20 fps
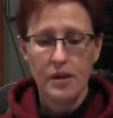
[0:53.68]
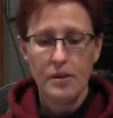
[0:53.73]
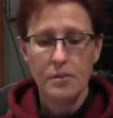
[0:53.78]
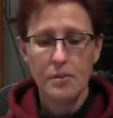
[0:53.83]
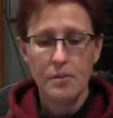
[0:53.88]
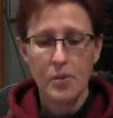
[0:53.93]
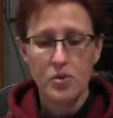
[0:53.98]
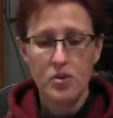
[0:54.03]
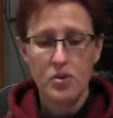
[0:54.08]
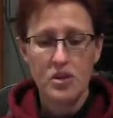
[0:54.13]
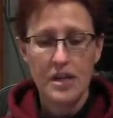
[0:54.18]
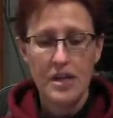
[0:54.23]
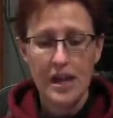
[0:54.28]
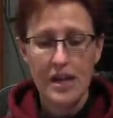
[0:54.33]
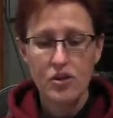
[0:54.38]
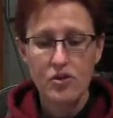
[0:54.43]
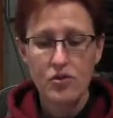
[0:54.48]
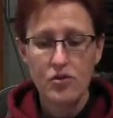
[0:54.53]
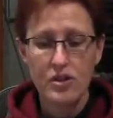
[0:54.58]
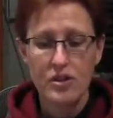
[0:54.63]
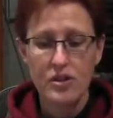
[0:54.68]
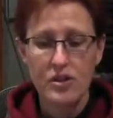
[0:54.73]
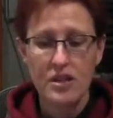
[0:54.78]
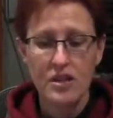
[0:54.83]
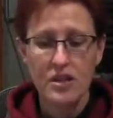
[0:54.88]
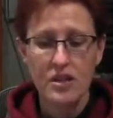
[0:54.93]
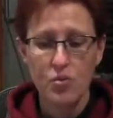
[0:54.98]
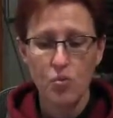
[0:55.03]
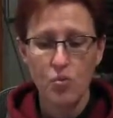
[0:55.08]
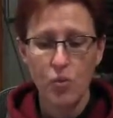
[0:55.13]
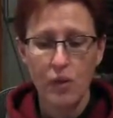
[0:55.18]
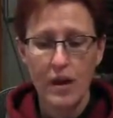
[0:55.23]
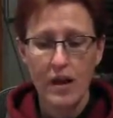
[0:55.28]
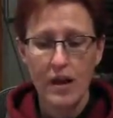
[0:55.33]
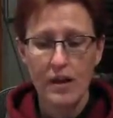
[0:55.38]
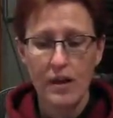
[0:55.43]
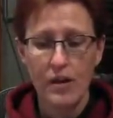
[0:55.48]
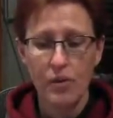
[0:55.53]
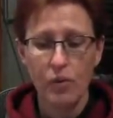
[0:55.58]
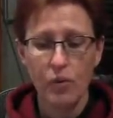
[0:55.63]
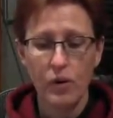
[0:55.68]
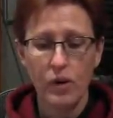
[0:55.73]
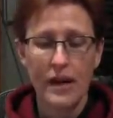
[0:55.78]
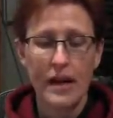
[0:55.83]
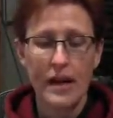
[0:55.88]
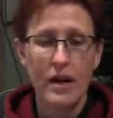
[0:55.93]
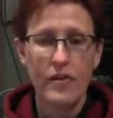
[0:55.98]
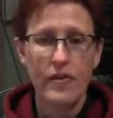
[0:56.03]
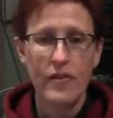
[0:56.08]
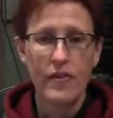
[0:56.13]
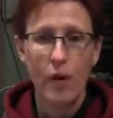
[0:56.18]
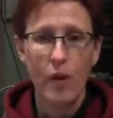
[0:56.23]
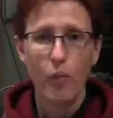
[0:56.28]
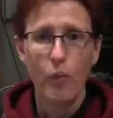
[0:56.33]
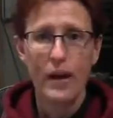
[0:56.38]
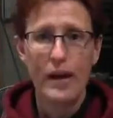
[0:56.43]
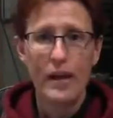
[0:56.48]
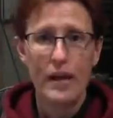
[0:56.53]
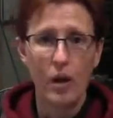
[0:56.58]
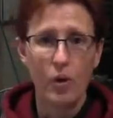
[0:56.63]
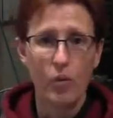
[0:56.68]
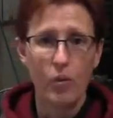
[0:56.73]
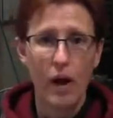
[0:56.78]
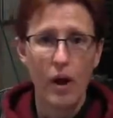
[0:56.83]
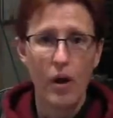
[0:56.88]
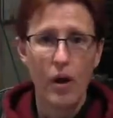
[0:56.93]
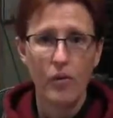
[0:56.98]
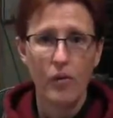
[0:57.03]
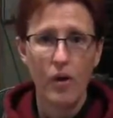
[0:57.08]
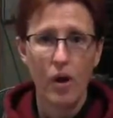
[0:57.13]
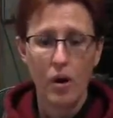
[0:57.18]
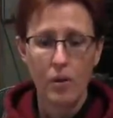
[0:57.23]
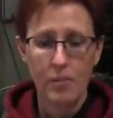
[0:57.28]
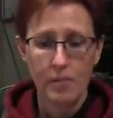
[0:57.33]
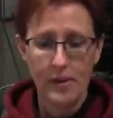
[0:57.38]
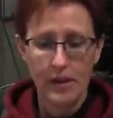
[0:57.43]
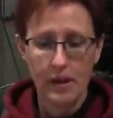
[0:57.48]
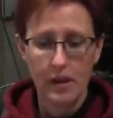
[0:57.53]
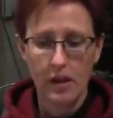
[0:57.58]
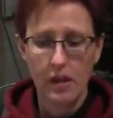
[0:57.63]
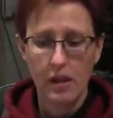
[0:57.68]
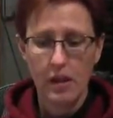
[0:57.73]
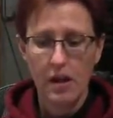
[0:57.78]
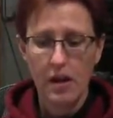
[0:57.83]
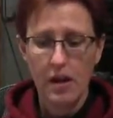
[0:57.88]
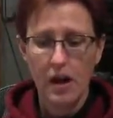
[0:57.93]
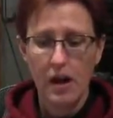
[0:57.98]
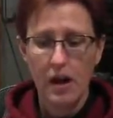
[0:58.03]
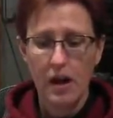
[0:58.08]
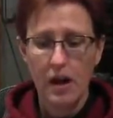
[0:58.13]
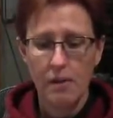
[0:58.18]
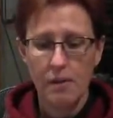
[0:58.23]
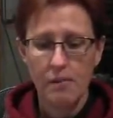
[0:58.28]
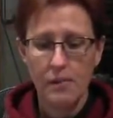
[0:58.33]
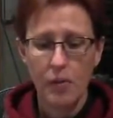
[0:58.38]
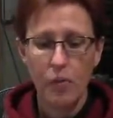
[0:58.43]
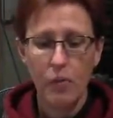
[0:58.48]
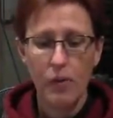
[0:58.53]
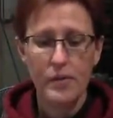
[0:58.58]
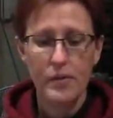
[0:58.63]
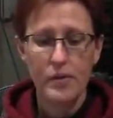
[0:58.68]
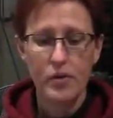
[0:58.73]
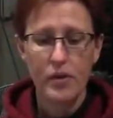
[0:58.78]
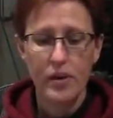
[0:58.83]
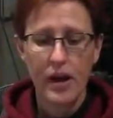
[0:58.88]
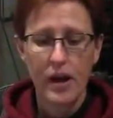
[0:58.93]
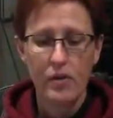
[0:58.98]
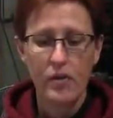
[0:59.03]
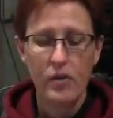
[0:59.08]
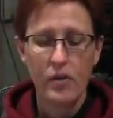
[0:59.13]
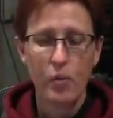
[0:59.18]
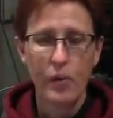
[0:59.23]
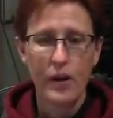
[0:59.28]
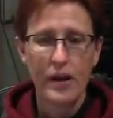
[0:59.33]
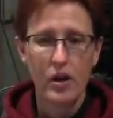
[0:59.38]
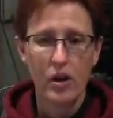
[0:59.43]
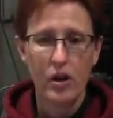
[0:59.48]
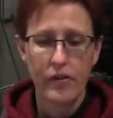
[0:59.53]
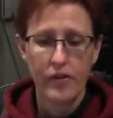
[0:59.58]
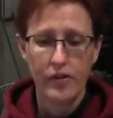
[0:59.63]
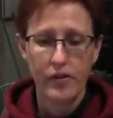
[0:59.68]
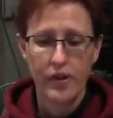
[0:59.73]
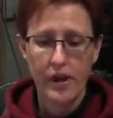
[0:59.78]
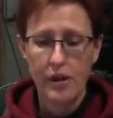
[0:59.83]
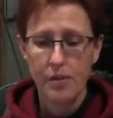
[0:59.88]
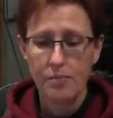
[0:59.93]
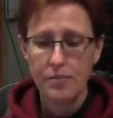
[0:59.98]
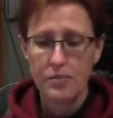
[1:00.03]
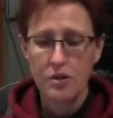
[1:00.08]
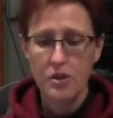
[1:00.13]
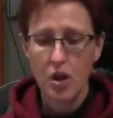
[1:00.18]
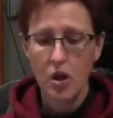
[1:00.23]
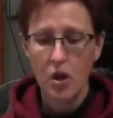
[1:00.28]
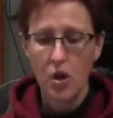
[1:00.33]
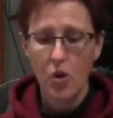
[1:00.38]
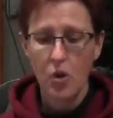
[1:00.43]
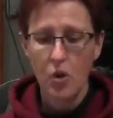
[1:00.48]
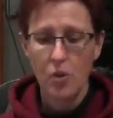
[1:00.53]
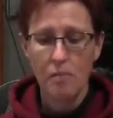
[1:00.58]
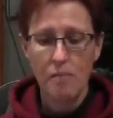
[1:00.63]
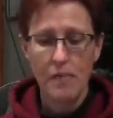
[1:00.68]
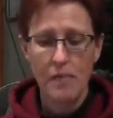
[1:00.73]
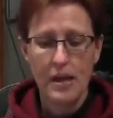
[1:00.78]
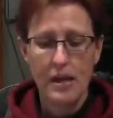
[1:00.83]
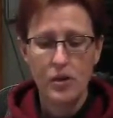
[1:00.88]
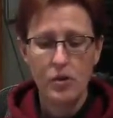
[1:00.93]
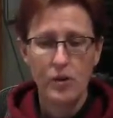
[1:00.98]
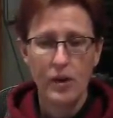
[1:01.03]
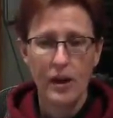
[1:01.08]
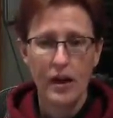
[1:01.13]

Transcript: The most dangerous is when we're carrying that weight around our middle. Women who carry the weight on their hips or men who